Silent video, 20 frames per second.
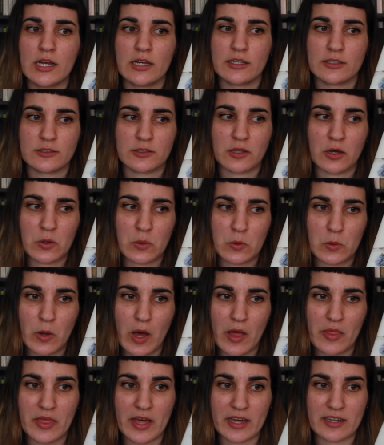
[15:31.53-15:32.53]
so
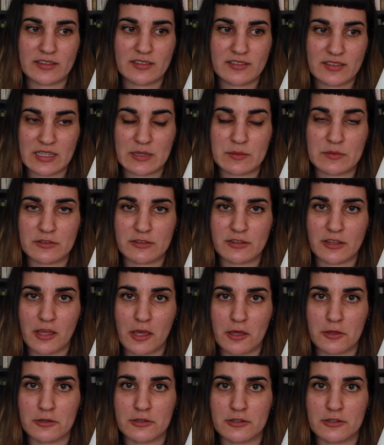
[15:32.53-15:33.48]
that seems like a